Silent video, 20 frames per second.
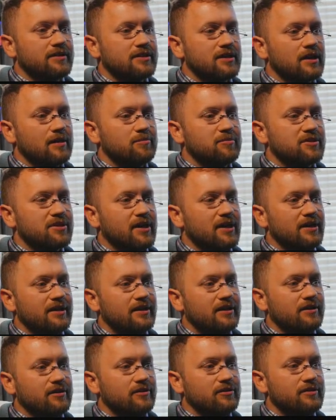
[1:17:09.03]
upside
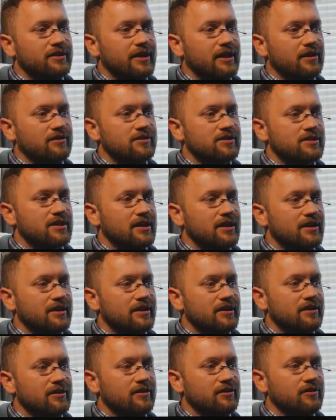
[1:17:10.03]
here, downside
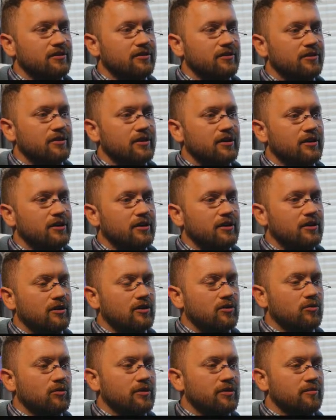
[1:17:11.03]
here,
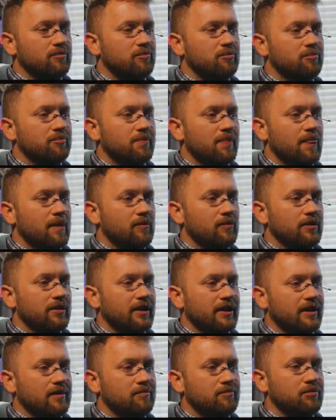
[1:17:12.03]
with
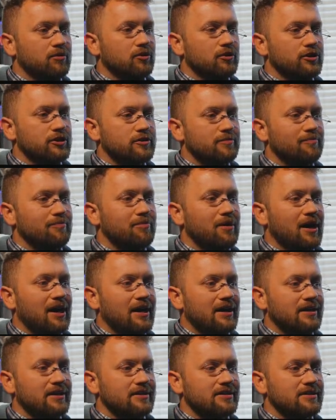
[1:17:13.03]
like a bullish
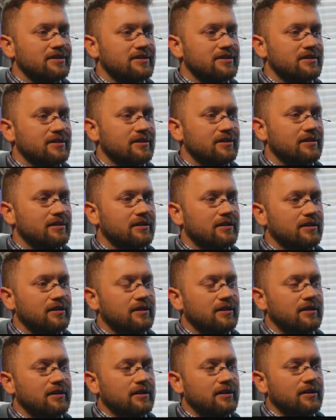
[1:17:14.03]
bias.
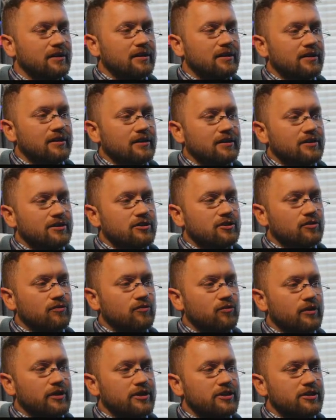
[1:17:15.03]
So
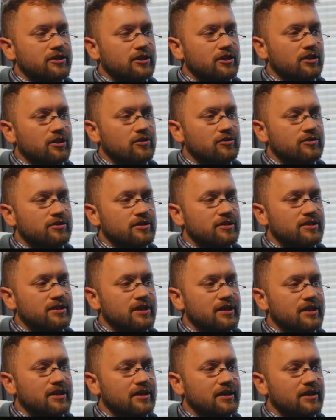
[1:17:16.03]
if we just close this
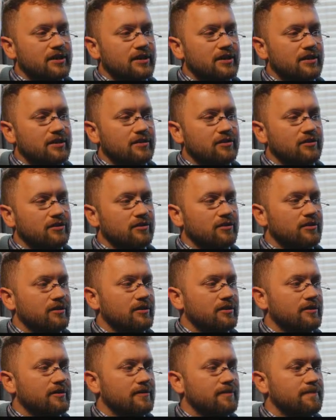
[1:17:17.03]
here,
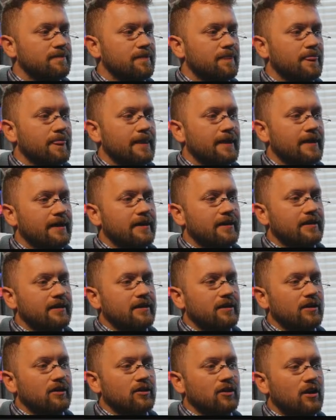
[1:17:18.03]

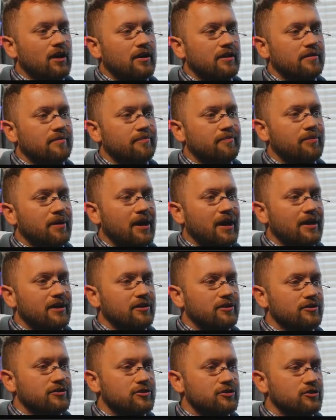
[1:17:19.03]
a lot of the
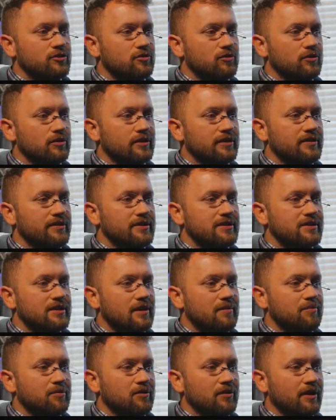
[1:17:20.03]
buyers who are in this
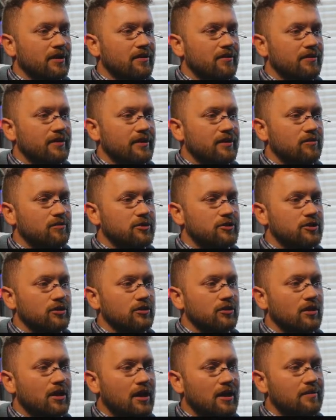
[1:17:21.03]
upper area, which a
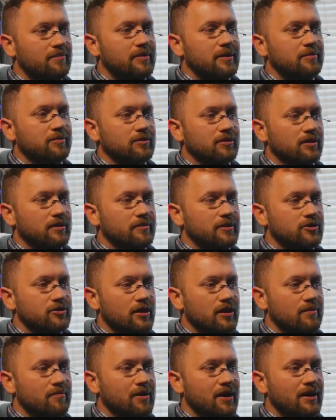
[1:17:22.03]
lot of people are going to be
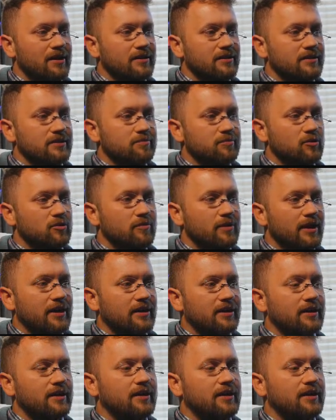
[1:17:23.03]
trying to buy into this pullback,